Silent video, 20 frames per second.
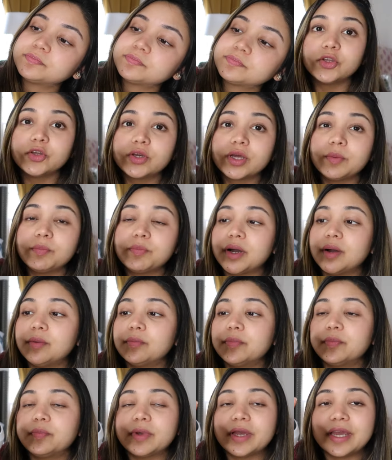you can
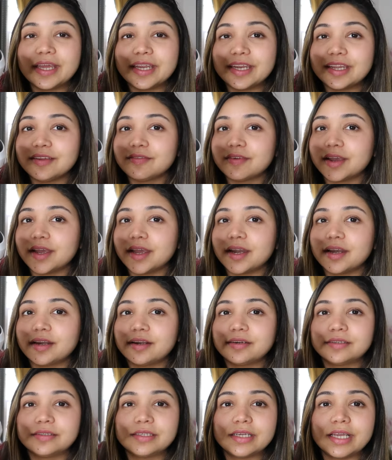pump
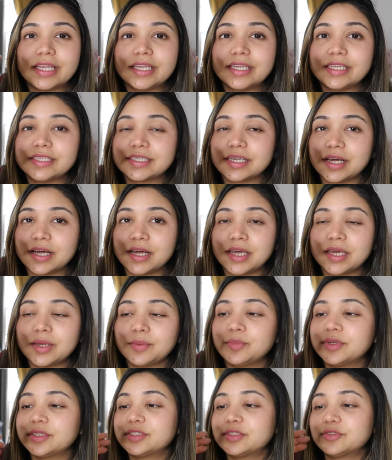anywhere,
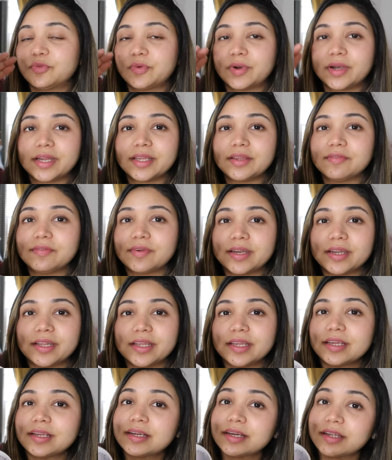anytime. It's
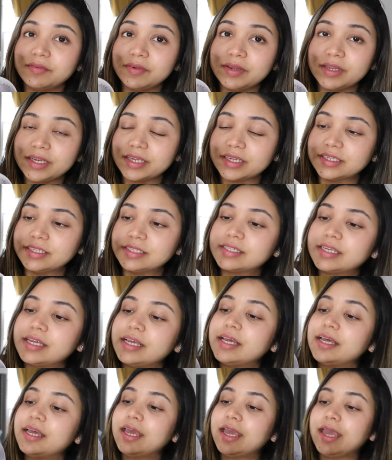very convenient.
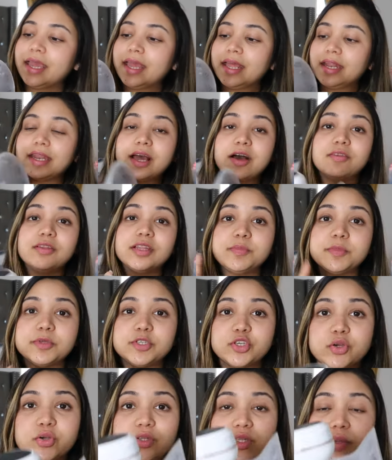And now let me
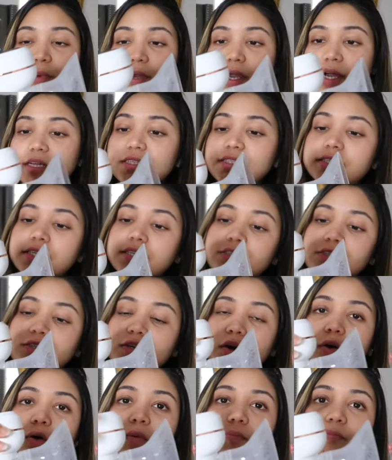show you the parts.
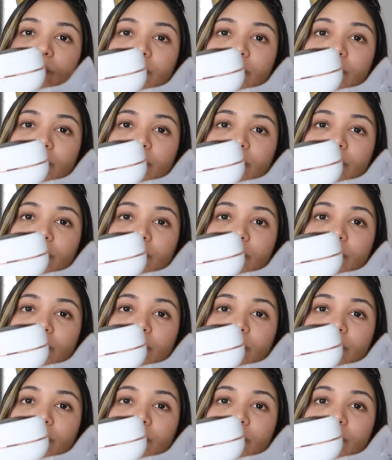So